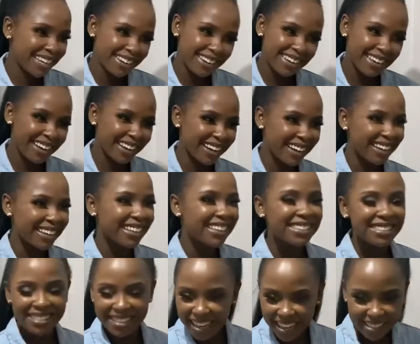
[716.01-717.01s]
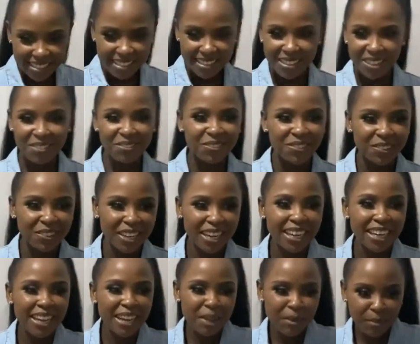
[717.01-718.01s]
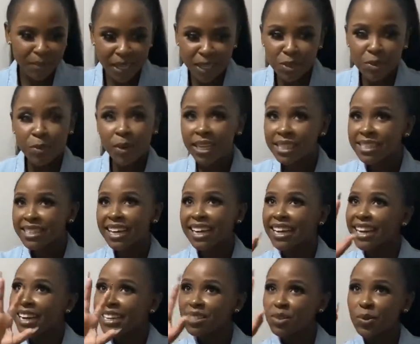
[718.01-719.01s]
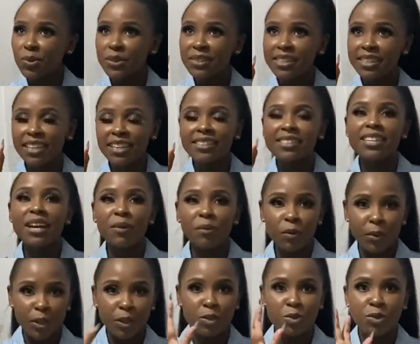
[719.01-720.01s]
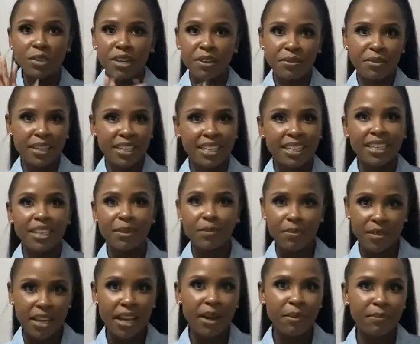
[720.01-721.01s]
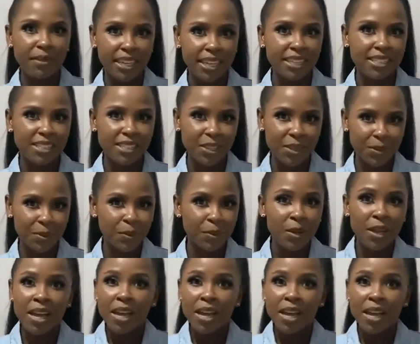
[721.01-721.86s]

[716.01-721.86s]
Yeah, it's just simple. But once I get those things, I'm going to definitely be updating you.